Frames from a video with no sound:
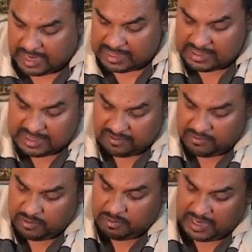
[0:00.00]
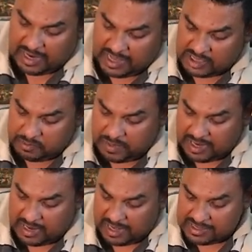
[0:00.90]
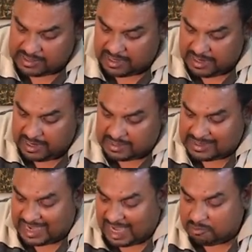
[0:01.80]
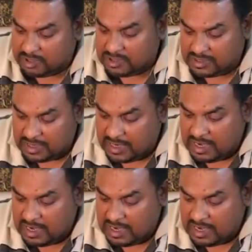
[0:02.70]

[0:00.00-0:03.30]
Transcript: other stuff would be lens pen, lens cleaners, cables,